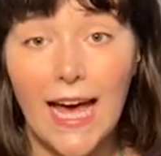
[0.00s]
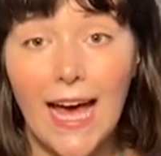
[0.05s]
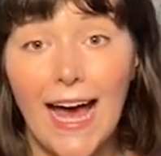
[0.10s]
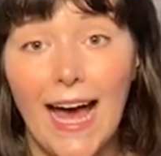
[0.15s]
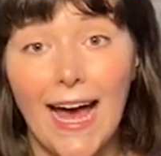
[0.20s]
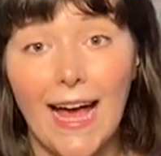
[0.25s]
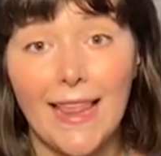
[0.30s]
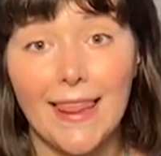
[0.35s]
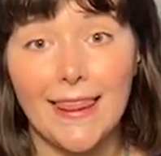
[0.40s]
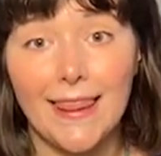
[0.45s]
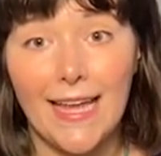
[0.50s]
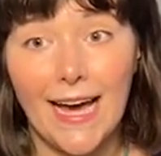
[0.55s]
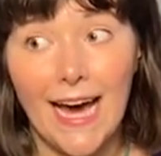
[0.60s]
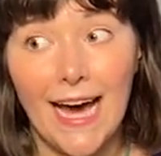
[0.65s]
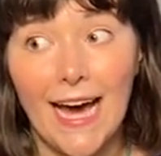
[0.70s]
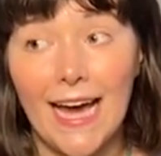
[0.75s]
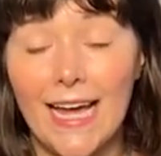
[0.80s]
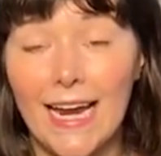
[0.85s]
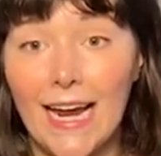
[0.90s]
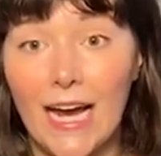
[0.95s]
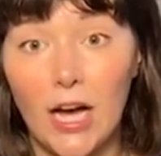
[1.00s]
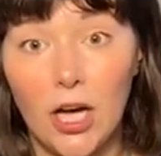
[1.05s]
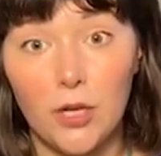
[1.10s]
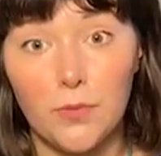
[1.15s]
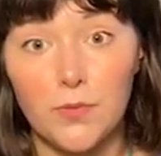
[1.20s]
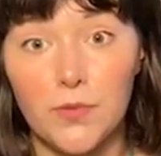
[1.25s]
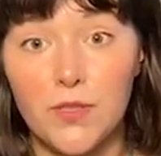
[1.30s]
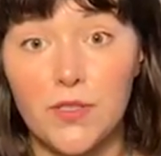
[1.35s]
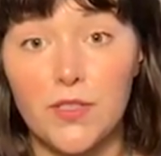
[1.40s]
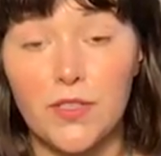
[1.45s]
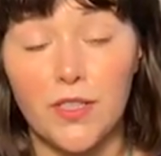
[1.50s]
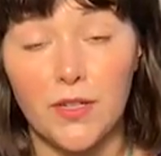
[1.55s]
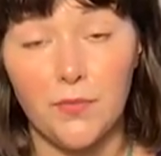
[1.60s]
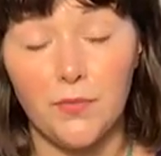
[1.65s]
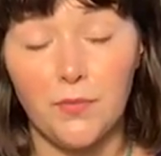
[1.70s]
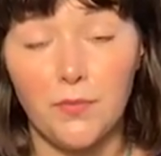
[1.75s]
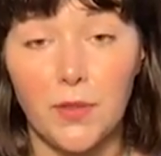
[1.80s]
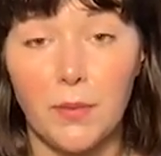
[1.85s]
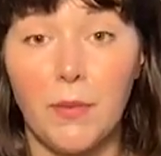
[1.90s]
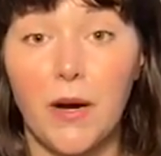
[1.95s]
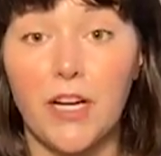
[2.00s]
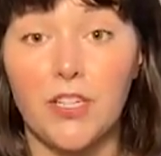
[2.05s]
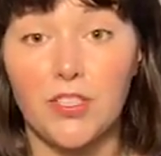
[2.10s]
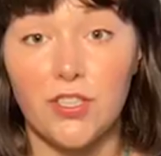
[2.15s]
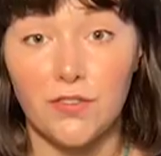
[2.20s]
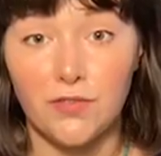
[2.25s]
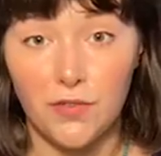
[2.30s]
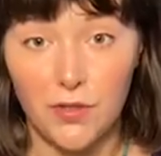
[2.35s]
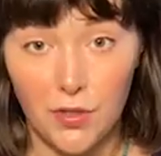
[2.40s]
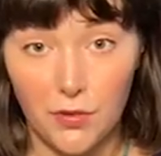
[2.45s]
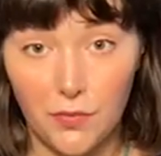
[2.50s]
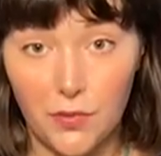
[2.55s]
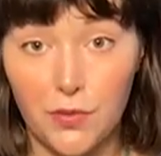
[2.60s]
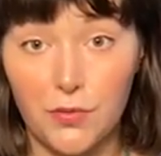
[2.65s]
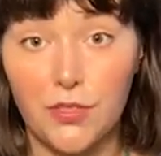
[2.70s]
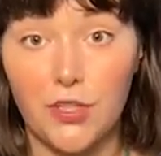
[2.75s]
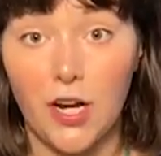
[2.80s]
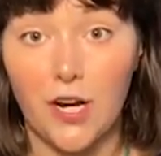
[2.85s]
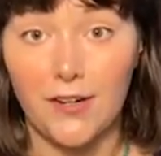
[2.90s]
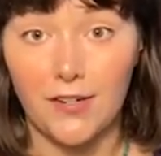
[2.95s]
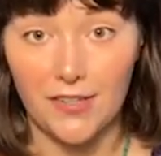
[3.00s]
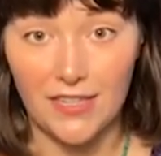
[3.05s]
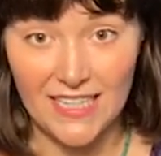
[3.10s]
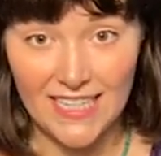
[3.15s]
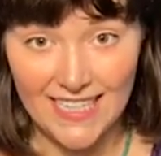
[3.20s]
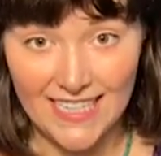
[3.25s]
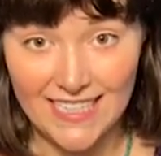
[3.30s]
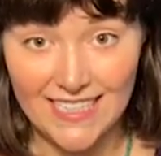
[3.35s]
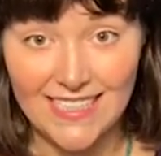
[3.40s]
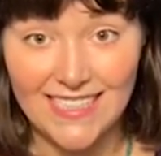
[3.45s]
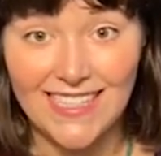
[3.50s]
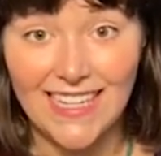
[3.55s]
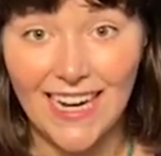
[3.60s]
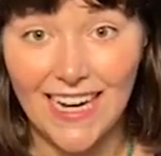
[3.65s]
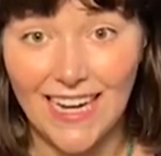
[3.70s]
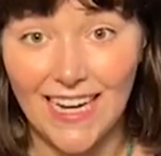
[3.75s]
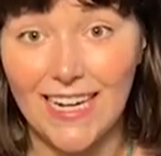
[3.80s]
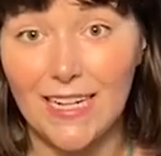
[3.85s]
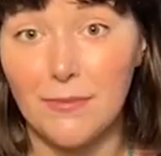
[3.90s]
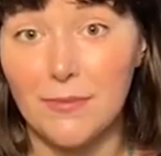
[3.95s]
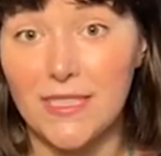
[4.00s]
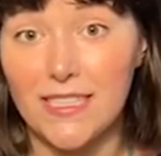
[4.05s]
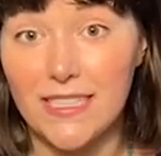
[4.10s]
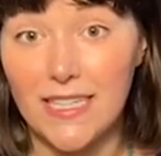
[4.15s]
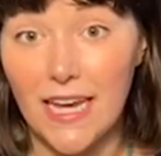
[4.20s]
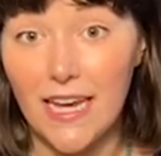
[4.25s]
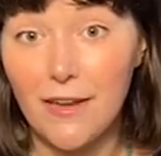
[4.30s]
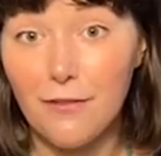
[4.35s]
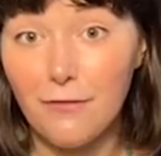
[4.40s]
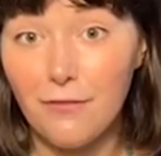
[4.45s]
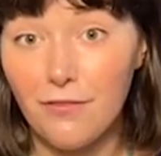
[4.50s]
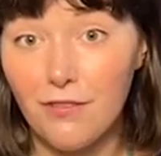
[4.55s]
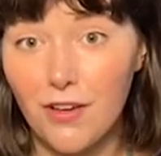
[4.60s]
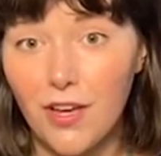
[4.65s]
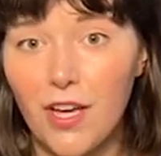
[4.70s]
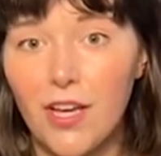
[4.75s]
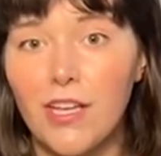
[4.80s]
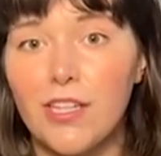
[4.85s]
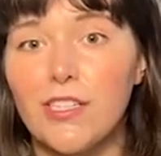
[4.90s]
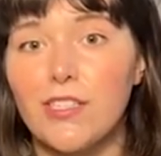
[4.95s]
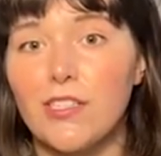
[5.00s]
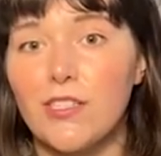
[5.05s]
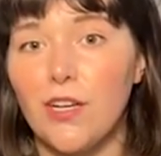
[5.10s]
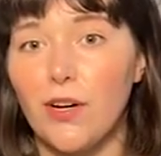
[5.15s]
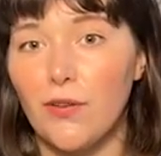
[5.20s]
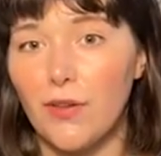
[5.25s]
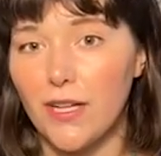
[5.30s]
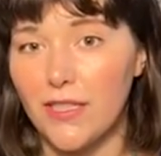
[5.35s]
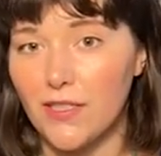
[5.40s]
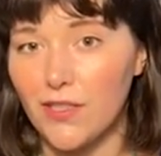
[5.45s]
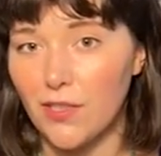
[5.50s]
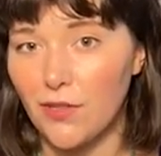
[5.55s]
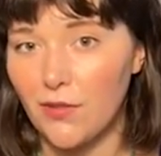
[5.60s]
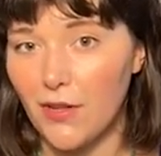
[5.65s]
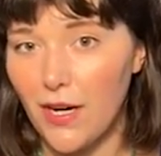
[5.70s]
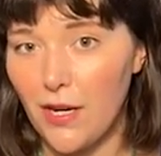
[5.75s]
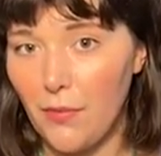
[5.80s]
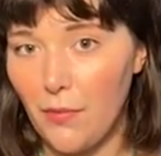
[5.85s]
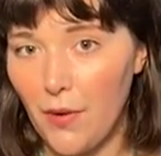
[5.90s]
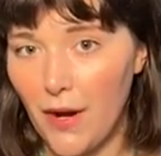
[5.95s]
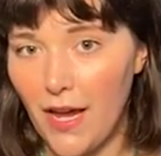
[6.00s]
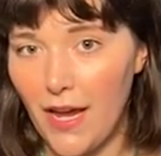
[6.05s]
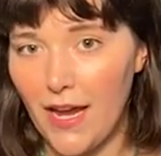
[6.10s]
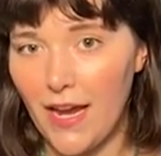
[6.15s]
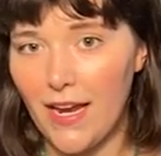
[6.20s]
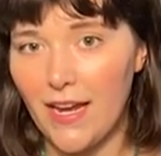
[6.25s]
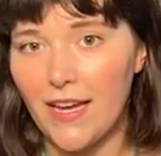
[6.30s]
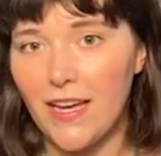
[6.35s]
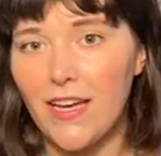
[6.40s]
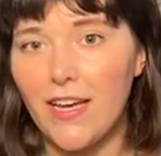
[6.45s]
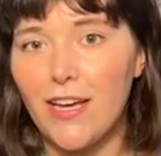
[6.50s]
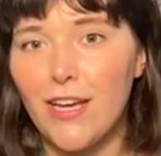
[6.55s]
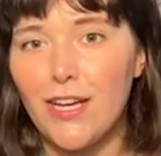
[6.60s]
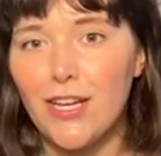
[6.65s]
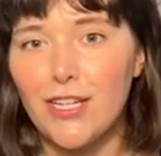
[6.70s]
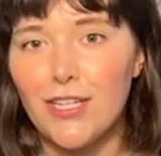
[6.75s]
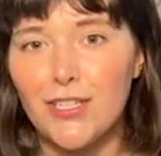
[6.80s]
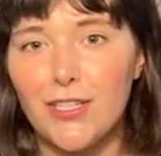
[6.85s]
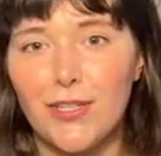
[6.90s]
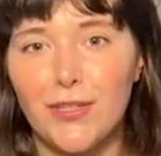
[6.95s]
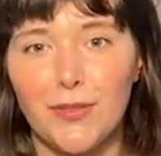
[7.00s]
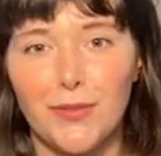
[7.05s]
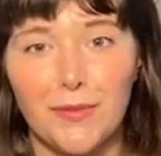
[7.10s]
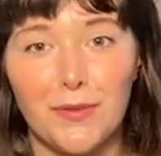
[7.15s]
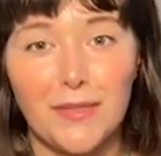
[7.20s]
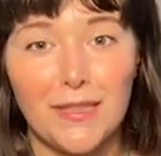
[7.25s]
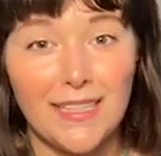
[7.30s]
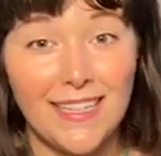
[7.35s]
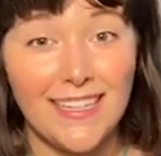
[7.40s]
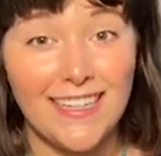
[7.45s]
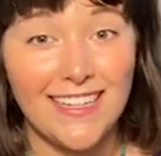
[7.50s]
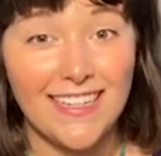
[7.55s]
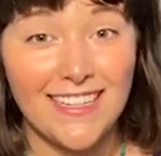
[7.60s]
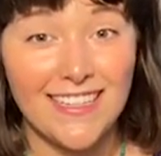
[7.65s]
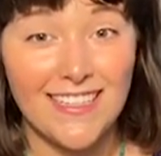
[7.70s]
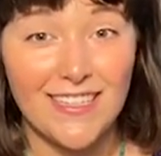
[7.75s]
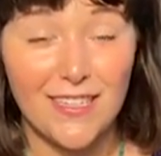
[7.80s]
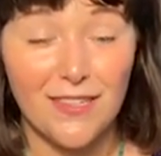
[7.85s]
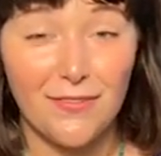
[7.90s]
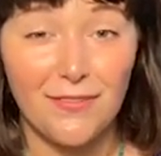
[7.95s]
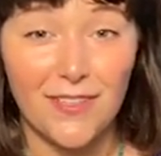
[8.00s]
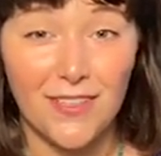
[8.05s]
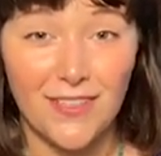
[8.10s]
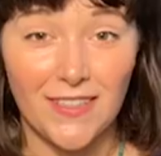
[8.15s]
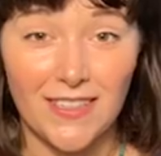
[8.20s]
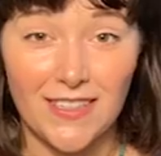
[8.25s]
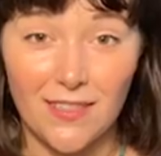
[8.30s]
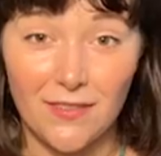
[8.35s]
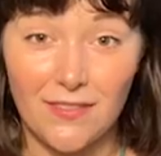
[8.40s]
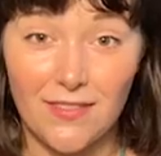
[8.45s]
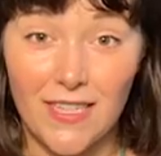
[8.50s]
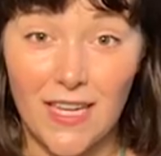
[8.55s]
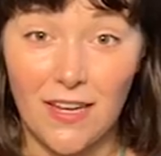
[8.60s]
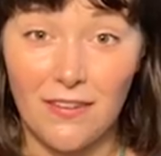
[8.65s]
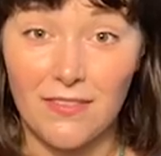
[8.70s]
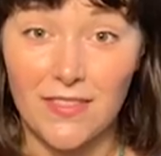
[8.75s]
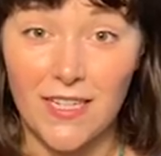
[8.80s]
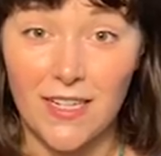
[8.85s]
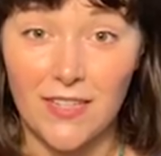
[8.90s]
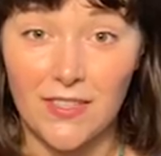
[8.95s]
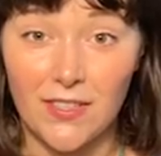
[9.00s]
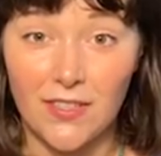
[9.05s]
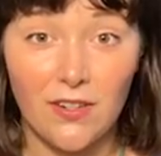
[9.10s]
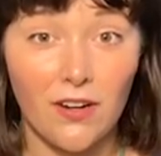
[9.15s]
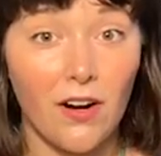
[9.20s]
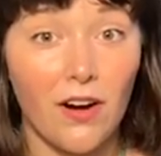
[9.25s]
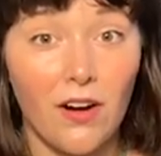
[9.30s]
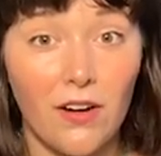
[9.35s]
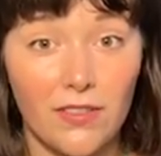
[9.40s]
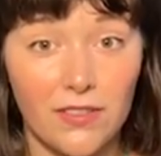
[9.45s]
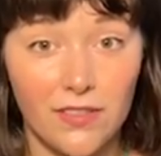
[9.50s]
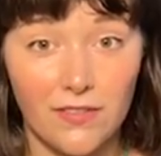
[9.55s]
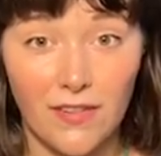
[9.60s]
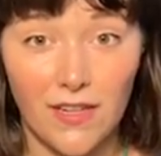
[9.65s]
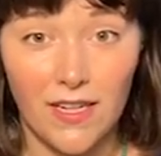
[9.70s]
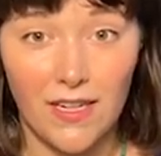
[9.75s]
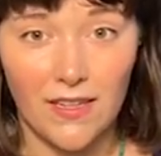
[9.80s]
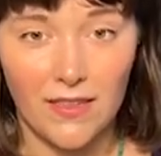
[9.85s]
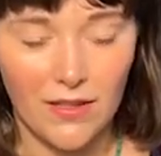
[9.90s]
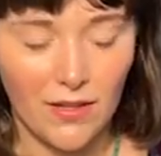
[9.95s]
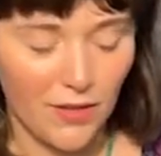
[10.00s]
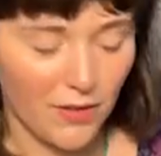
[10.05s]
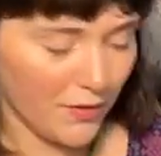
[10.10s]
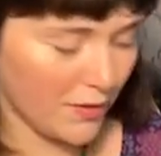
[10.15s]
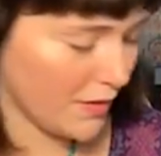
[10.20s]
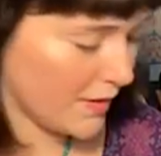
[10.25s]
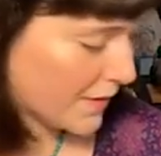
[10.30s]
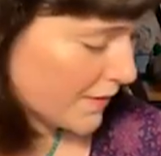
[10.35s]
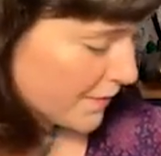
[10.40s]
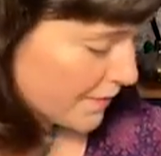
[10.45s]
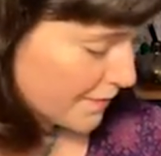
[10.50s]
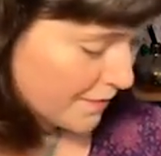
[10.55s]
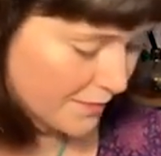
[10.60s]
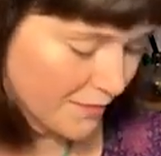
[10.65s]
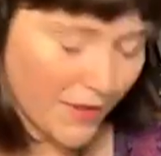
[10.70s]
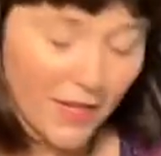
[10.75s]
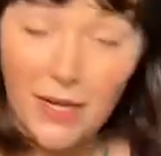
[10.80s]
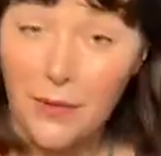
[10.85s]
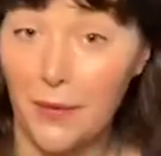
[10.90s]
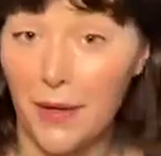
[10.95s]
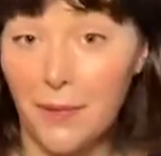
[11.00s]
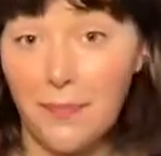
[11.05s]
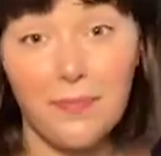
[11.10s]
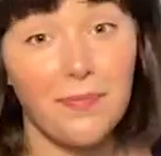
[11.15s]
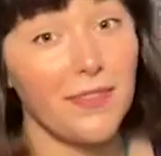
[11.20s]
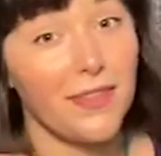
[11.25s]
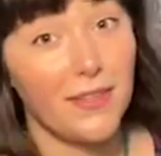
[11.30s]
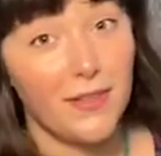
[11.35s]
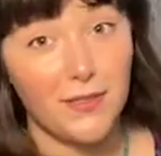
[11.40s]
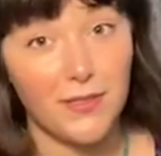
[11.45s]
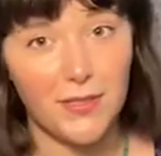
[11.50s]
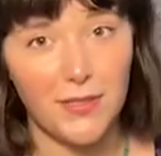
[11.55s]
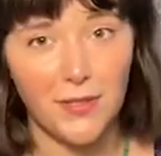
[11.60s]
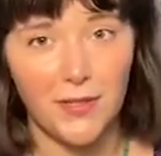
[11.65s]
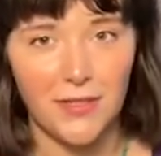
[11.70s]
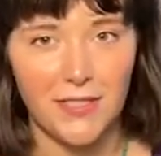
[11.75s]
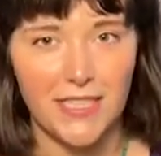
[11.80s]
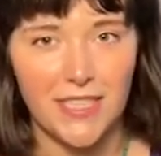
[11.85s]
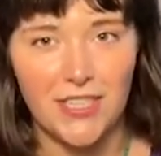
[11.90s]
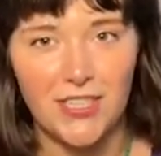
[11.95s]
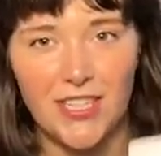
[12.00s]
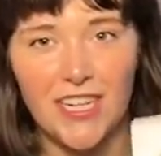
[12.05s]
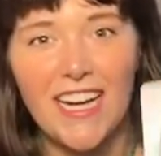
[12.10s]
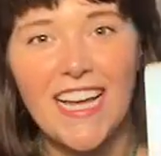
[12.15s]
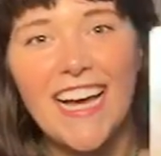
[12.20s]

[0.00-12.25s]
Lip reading: and that helps. The mantra for the root chakra is I am safe. So that's a great way to lean into the feelings of safety and start cultivating those. Anyway, that was a total tangent.